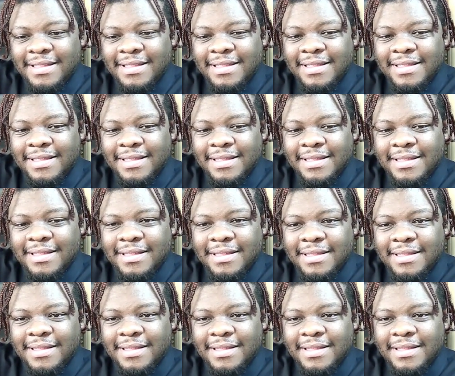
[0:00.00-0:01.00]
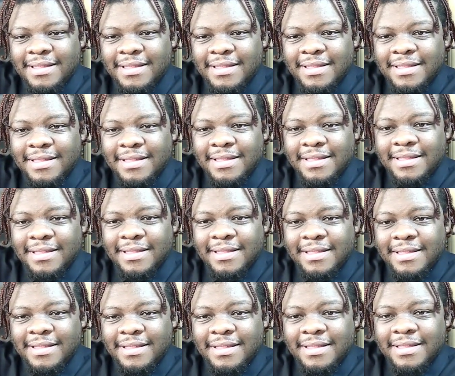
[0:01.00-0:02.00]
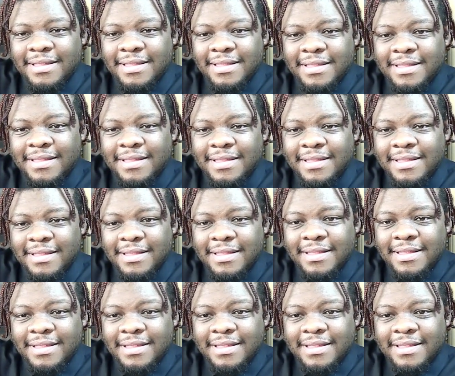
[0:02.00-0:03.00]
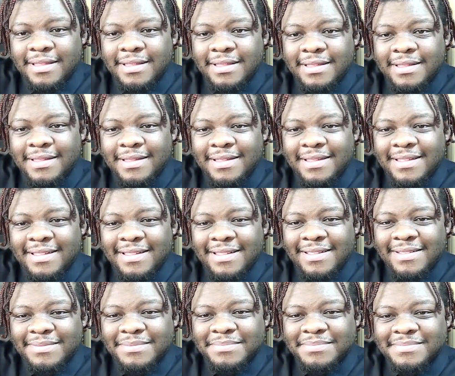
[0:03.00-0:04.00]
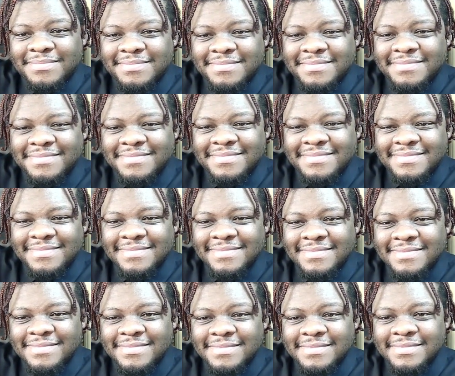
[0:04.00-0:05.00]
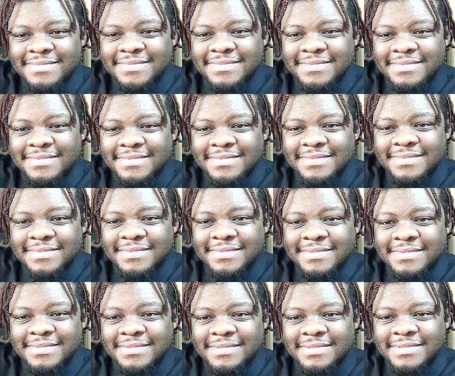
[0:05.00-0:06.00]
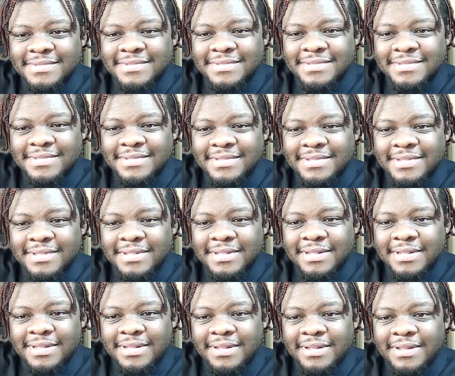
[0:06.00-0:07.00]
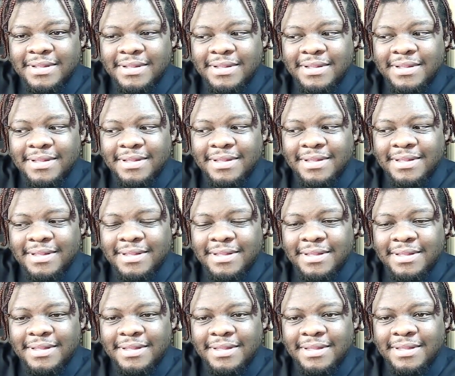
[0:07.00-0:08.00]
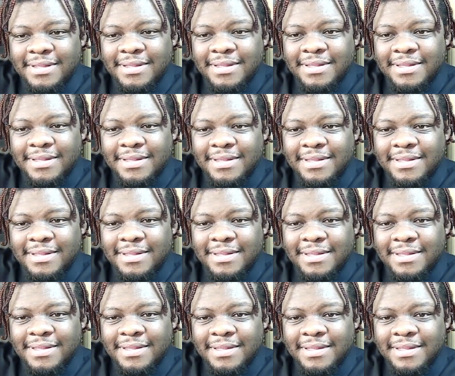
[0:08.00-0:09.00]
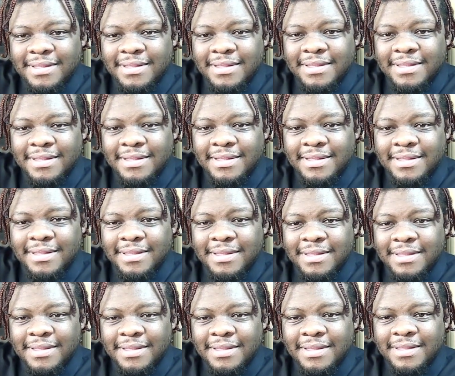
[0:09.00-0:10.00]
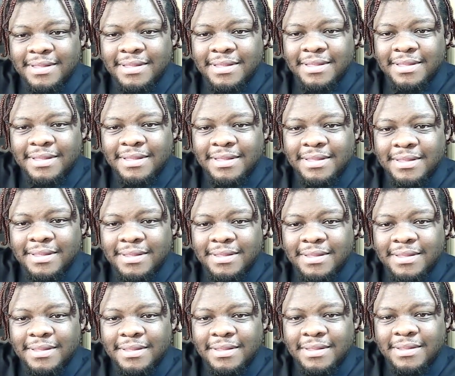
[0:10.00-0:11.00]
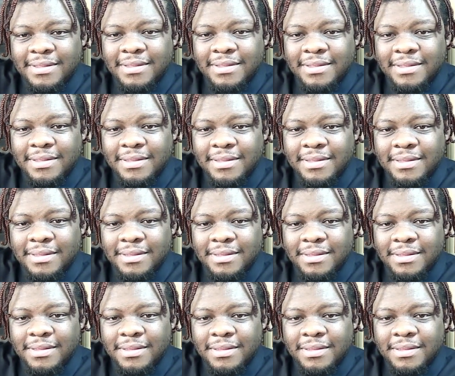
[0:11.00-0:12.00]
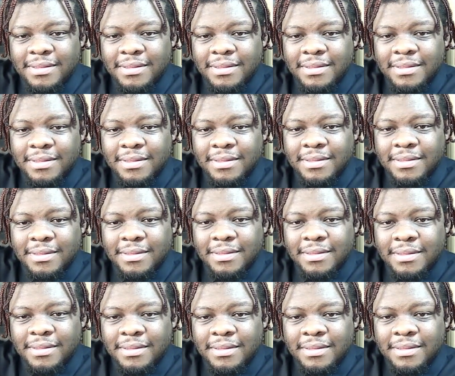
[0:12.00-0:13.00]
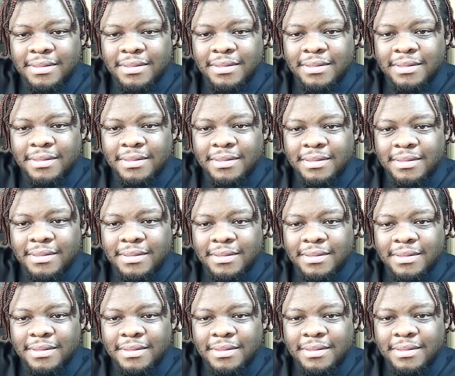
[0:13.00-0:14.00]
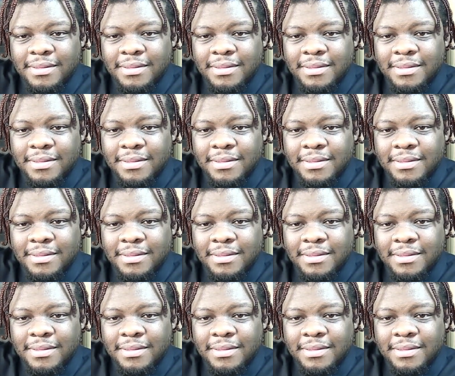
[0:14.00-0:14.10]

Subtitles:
I ain't bullshitting. I carry a gun. Yes, I do. I believe in NRA. Fuck that, man. I didn't make the world. I didn't make the world. World fucked up. Can't go nowhere, can't party, can't drink. Remember you used to have a drink with a woman?